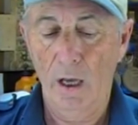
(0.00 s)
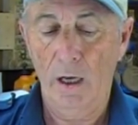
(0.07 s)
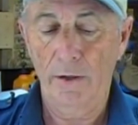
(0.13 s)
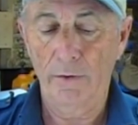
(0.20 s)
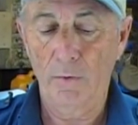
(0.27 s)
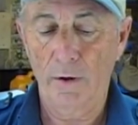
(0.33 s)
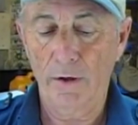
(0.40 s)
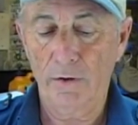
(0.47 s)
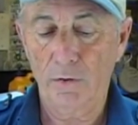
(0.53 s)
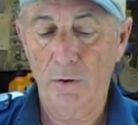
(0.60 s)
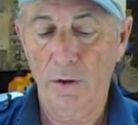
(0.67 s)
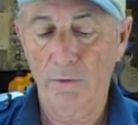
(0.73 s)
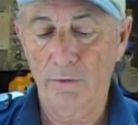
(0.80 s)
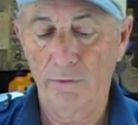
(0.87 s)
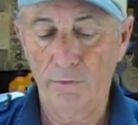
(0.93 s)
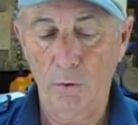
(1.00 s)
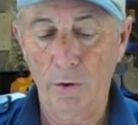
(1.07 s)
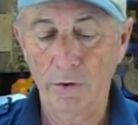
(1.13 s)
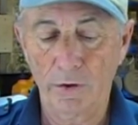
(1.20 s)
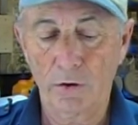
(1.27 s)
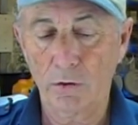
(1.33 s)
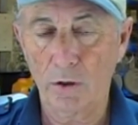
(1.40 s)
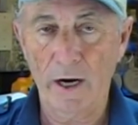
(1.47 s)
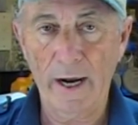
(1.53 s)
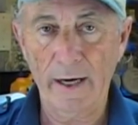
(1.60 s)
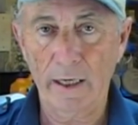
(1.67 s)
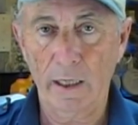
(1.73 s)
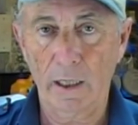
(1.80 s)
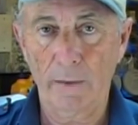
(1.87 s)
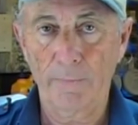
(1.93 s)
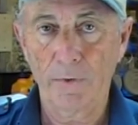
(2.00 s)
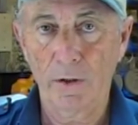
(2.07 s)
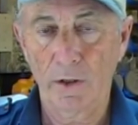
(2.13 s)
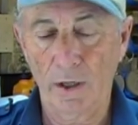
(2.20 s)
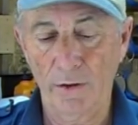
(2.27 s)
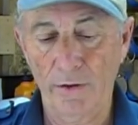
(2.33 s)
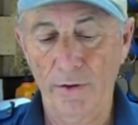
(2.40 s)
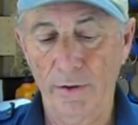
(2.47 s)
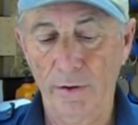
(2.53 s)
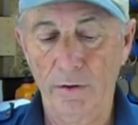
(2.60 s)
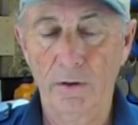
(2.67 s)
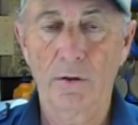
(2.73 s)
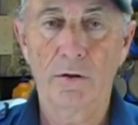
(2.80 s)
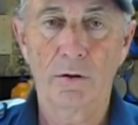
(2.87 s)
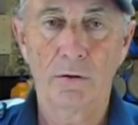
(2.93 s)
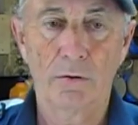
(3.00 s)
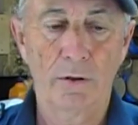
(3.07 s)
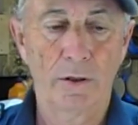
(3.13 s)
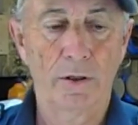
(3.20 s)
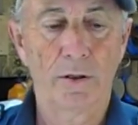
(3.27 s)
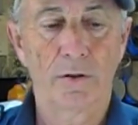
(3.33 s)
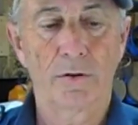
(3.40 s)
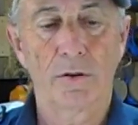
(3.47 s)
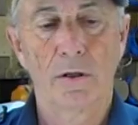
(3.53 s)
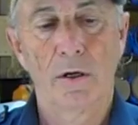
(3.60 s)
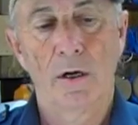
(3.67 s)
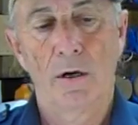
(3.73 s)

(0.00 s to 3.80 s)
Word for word: and you want to try to avoid the cracking, the other thing you can do is,